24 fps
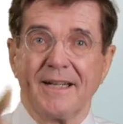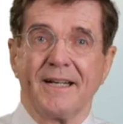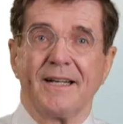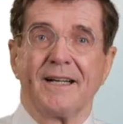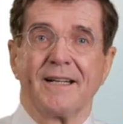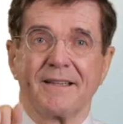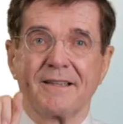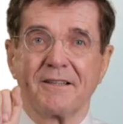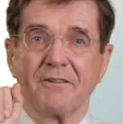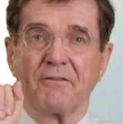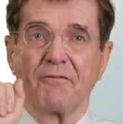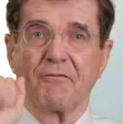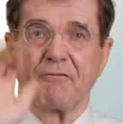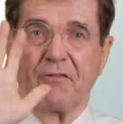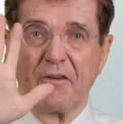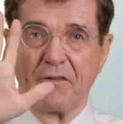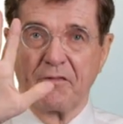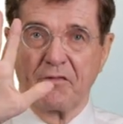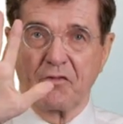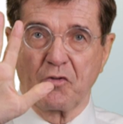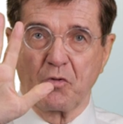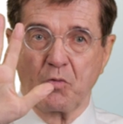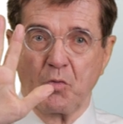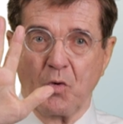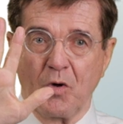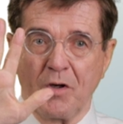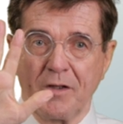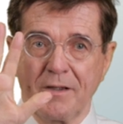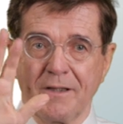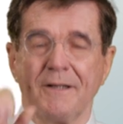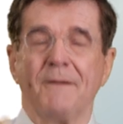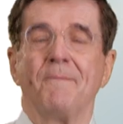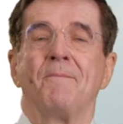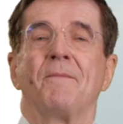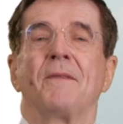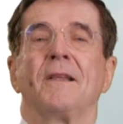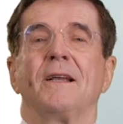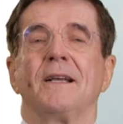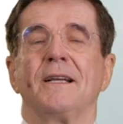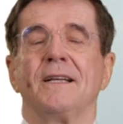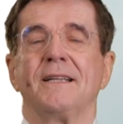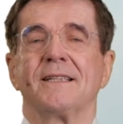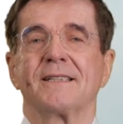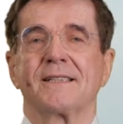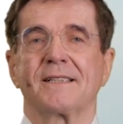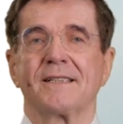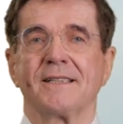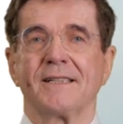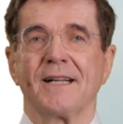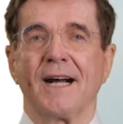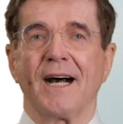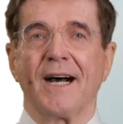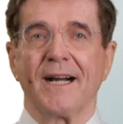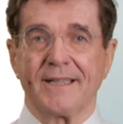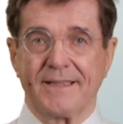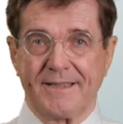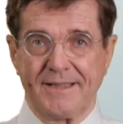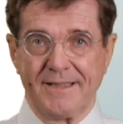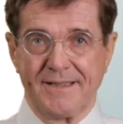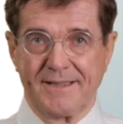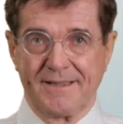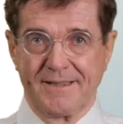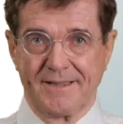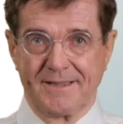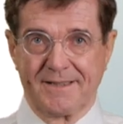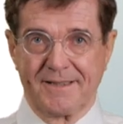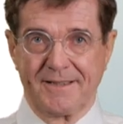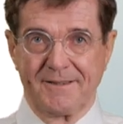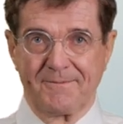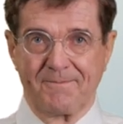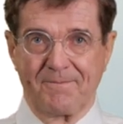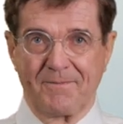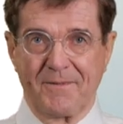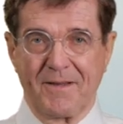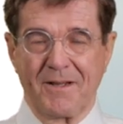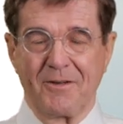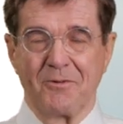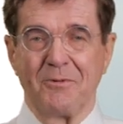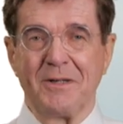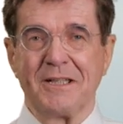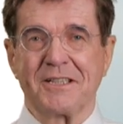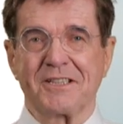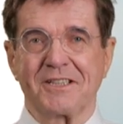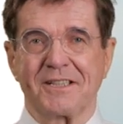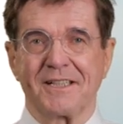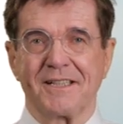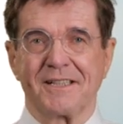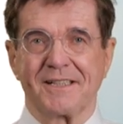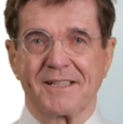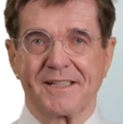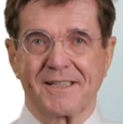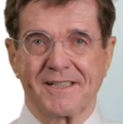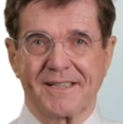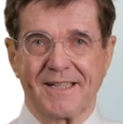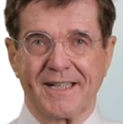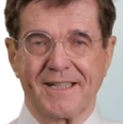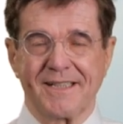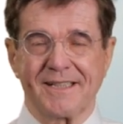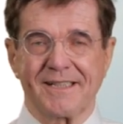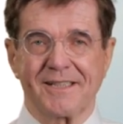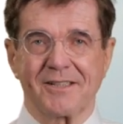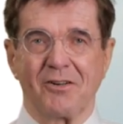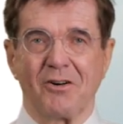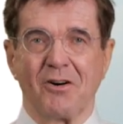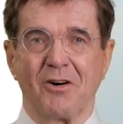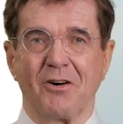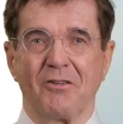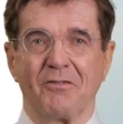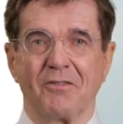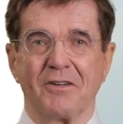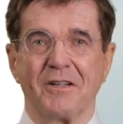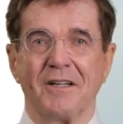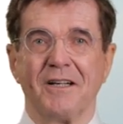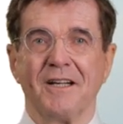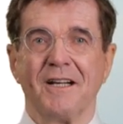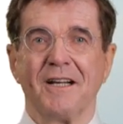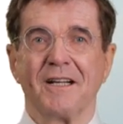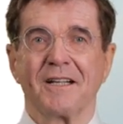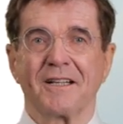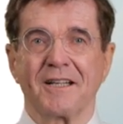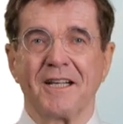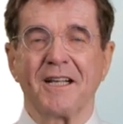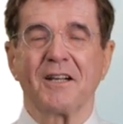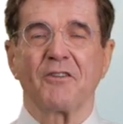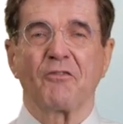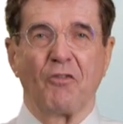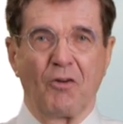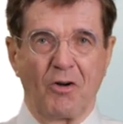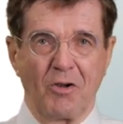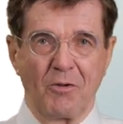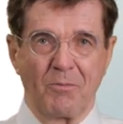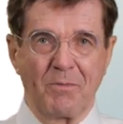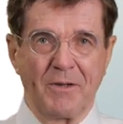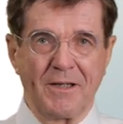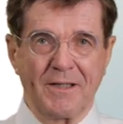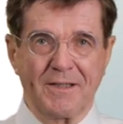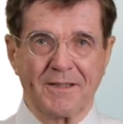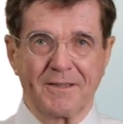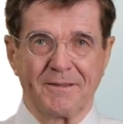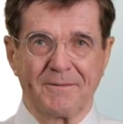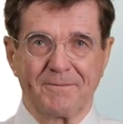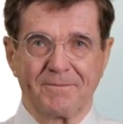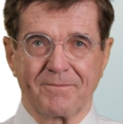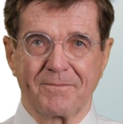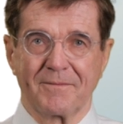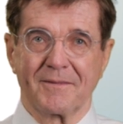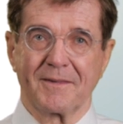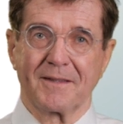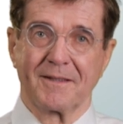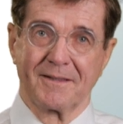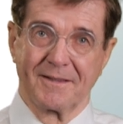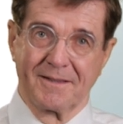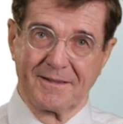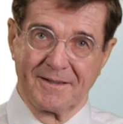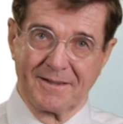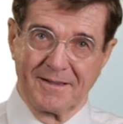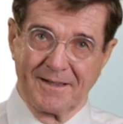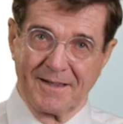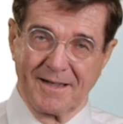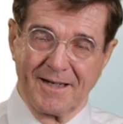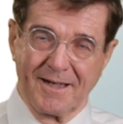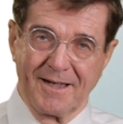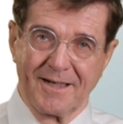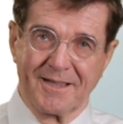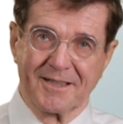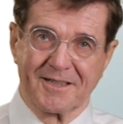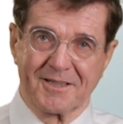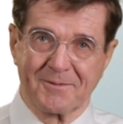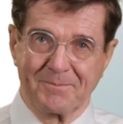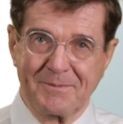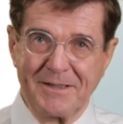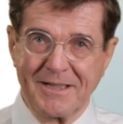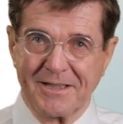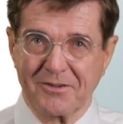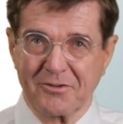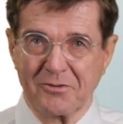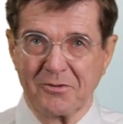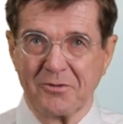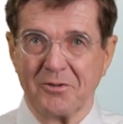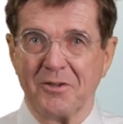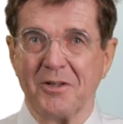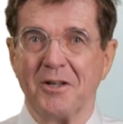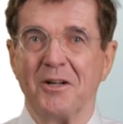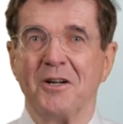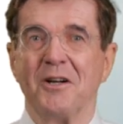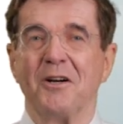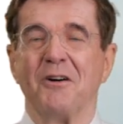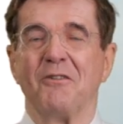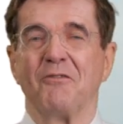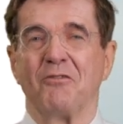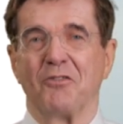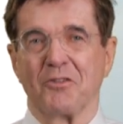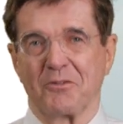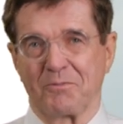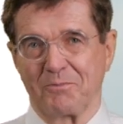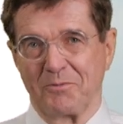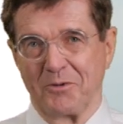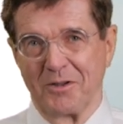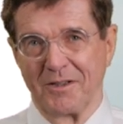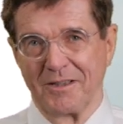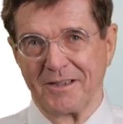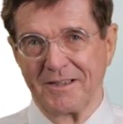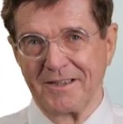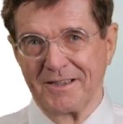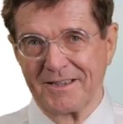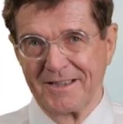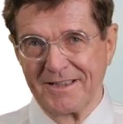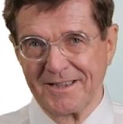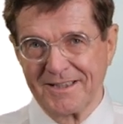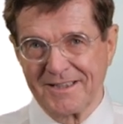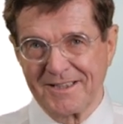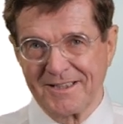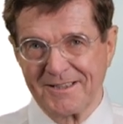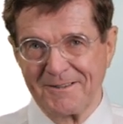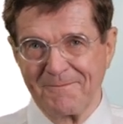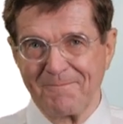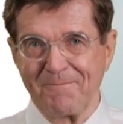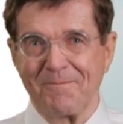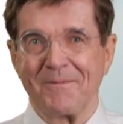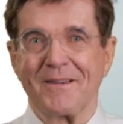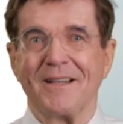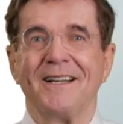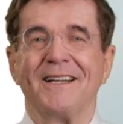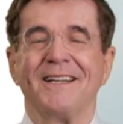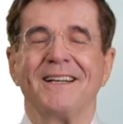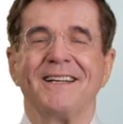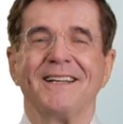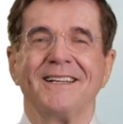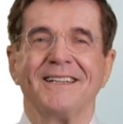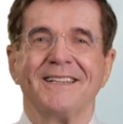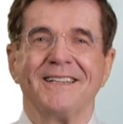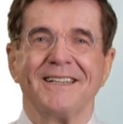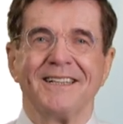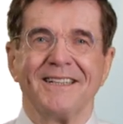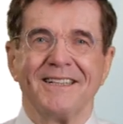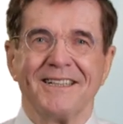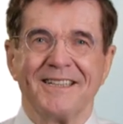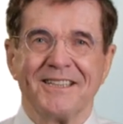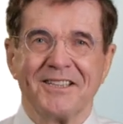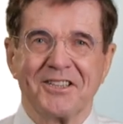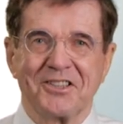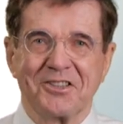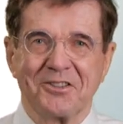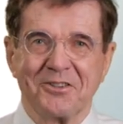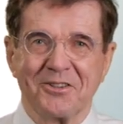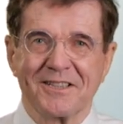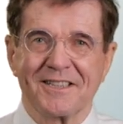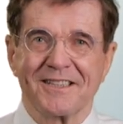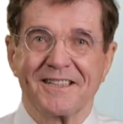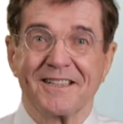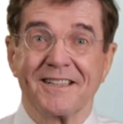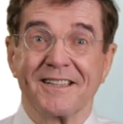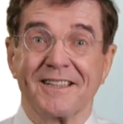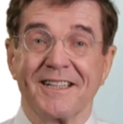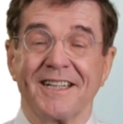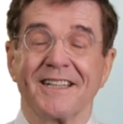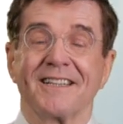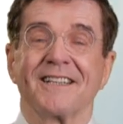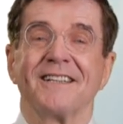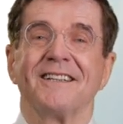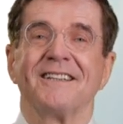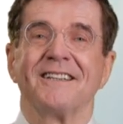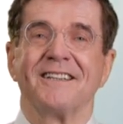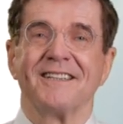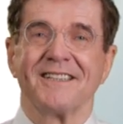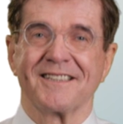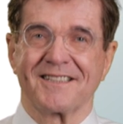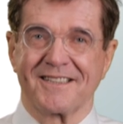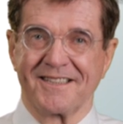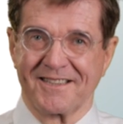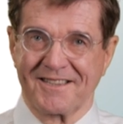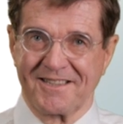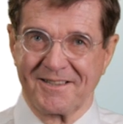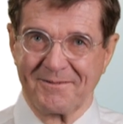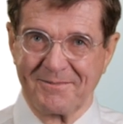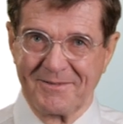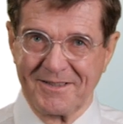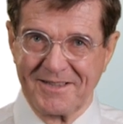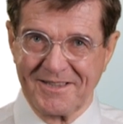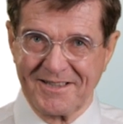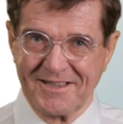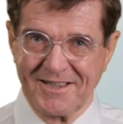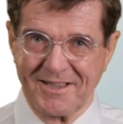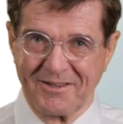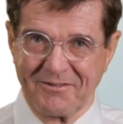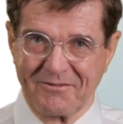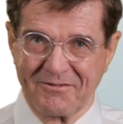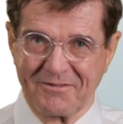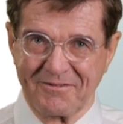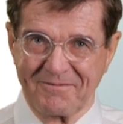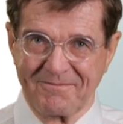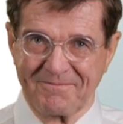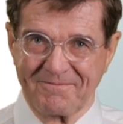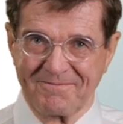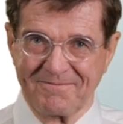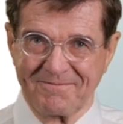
And the fifth one is the IT system, which in the sense of a kick fallback, I speak to football addicts, ensures that this system is safe.